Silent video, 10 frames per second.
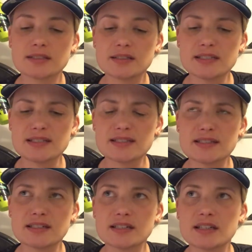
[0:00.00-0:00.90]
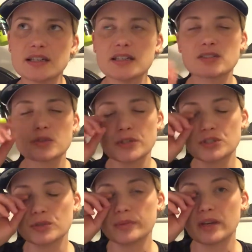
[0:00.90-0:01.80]
this year is going
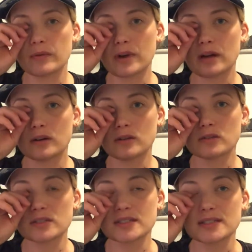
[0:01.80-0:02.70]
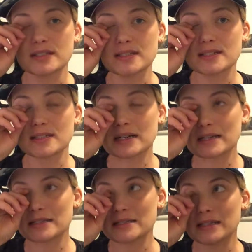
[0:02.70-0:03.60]
to be around
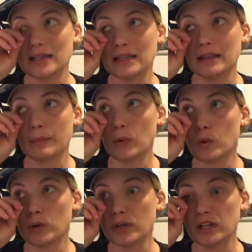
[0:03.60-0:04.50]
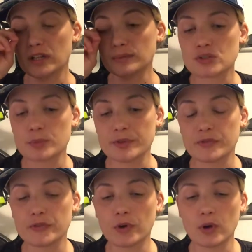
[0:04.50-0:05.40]
6:30 in the morning. So
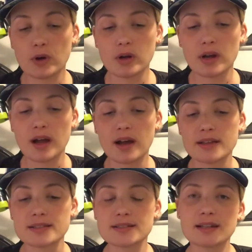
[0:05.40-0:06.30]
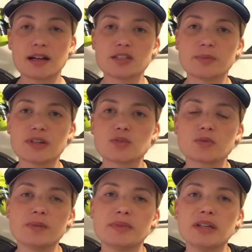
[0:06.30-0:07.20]
before I start my
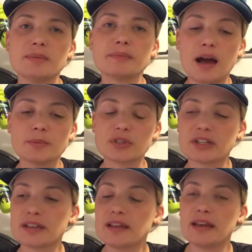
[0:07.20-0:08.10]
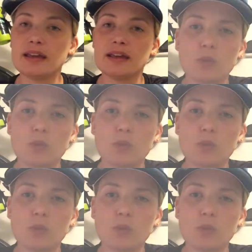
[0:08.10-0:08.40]
swimming, I'm gonna take